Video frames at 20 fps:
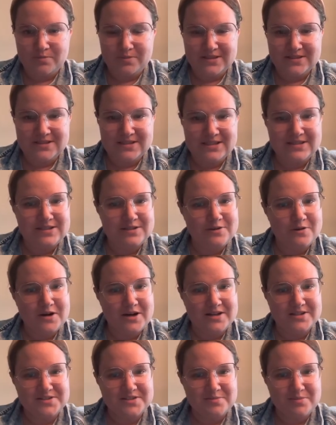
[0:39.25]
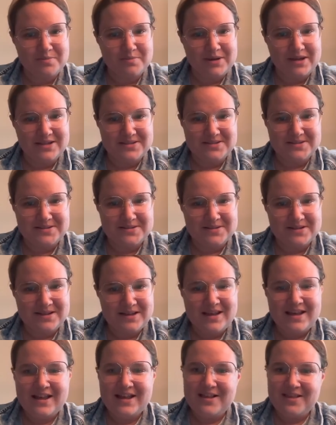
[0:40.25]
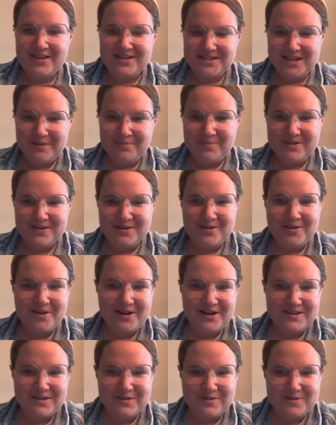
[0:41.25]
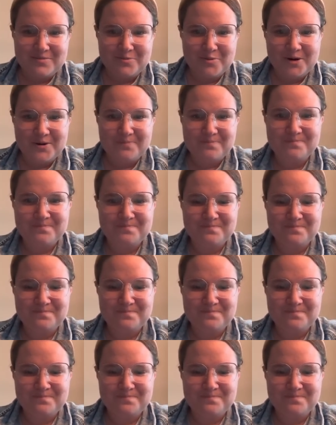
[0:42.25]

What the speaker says: business and your customer base. Let's hop into Claude to learn more.